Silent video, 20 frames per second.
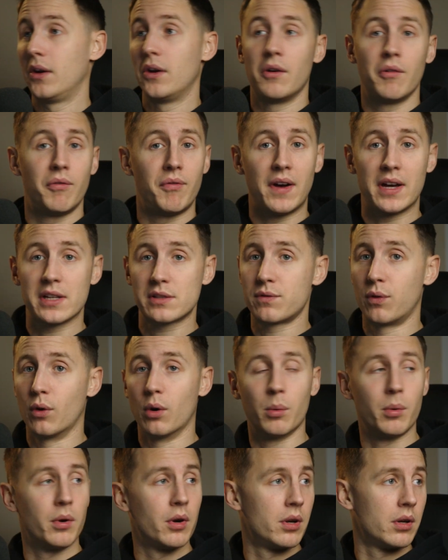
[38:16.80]
Fast
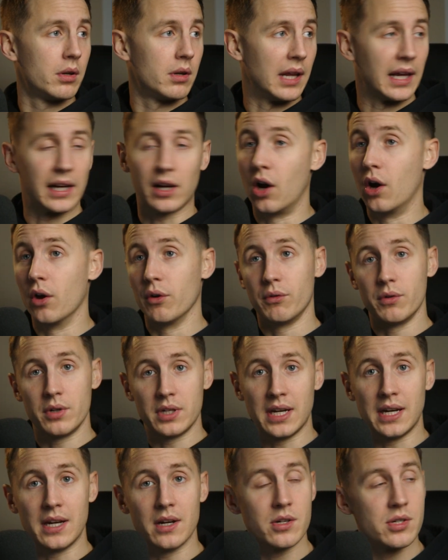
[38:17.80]
forward like 100
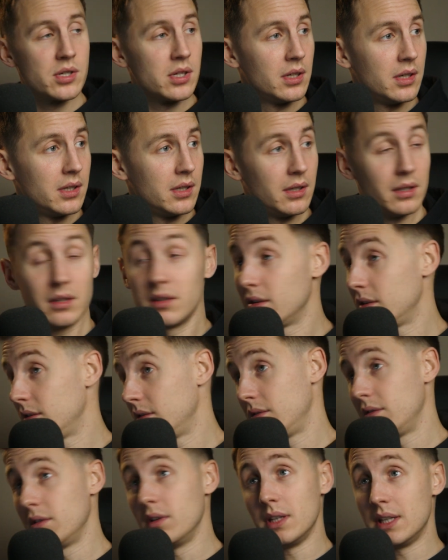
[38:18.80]
years,
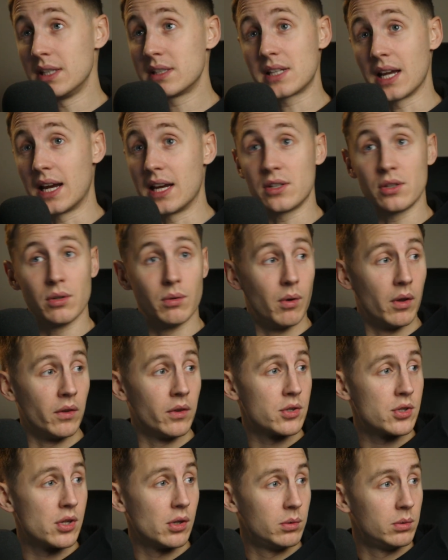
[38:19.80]
these guys are running
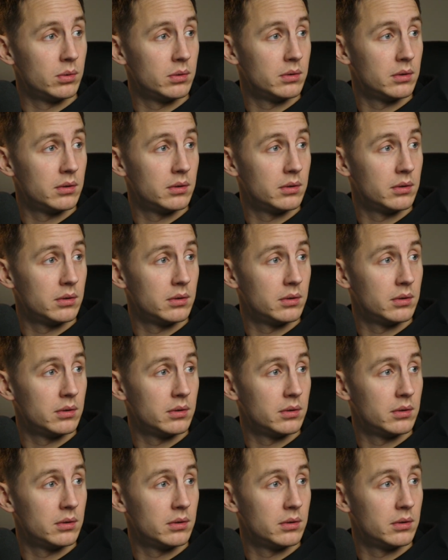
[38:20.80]
the show.